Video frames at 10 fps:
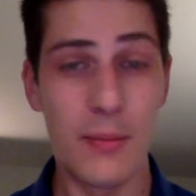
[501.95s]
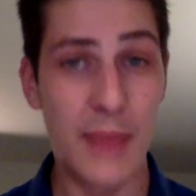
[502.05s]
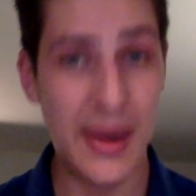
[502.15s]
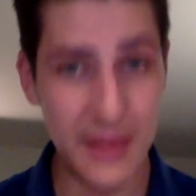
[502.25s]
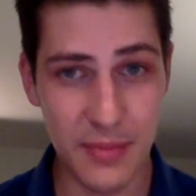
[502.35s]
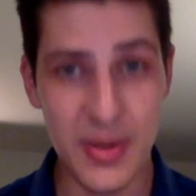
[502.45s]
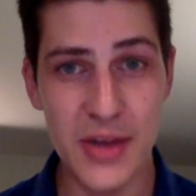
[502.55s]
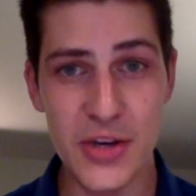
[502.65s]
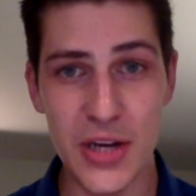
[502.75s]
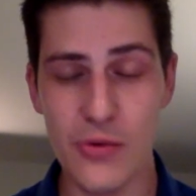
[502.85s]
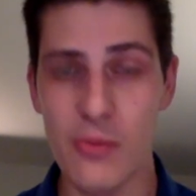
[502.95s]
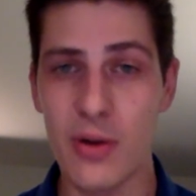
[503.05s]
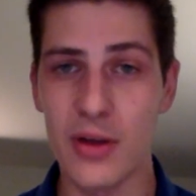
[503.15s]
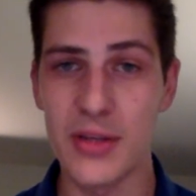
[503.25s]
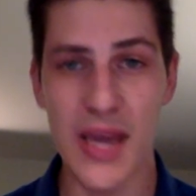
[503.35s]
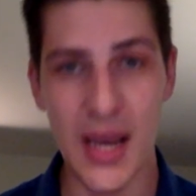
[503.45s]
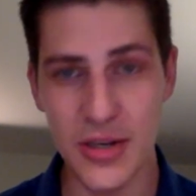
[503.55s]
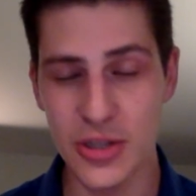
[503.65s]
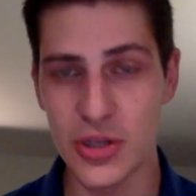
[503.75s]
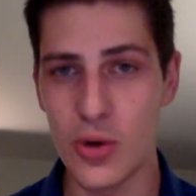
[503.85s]
mainly the PGA Tour, but also the
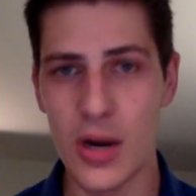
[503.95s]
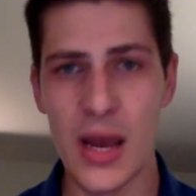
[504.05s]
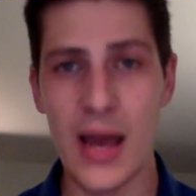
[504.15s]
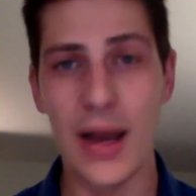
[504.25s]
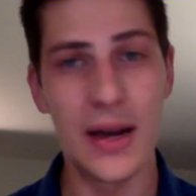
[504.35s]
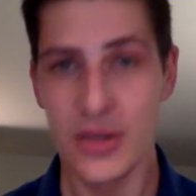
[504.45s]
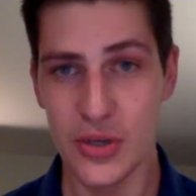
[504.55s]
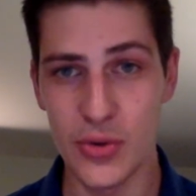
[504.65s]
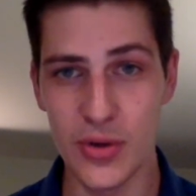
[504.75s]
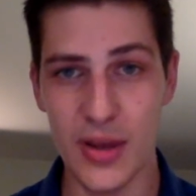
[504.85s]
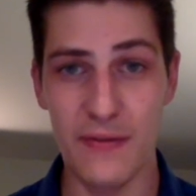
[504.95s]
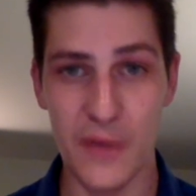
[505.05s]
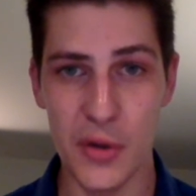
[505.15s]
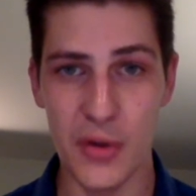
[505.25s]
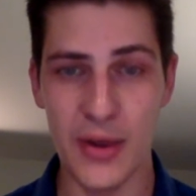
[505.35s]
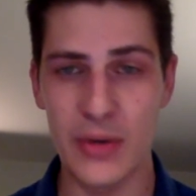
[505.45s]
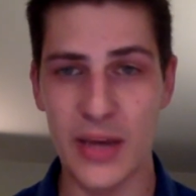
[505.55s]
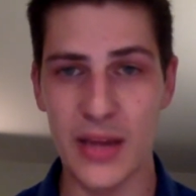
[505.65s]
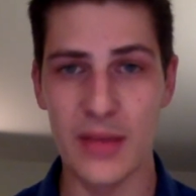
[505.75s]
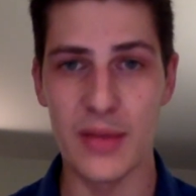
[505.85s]
Asian Tour, any tour they feel that would
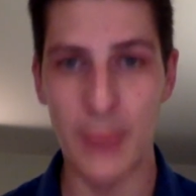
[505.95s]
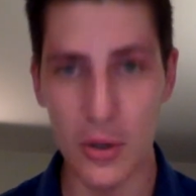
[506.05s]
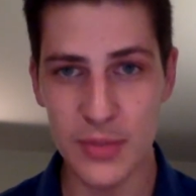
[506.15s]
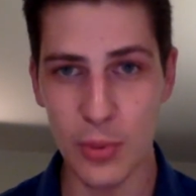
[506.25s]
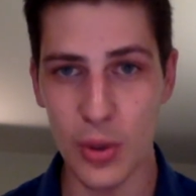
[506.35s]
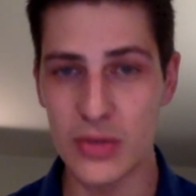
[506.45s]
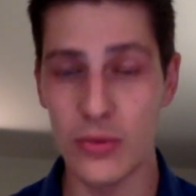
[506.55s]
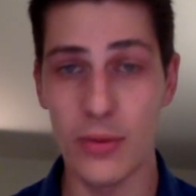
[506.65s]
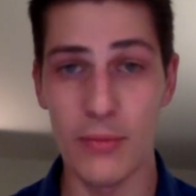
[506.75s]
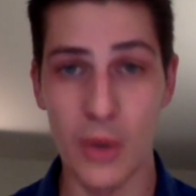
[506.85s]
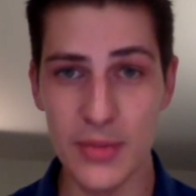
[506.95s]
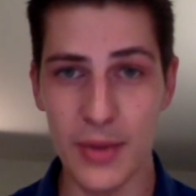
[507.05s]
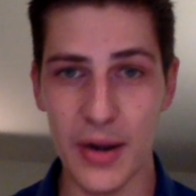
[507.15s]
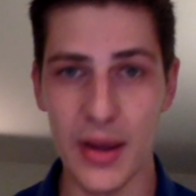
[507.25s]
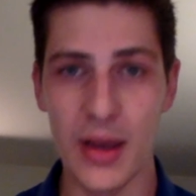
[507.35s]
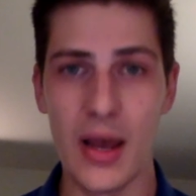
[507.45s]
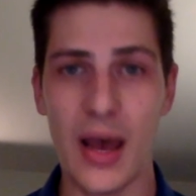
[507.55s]
get them the most points or the most money,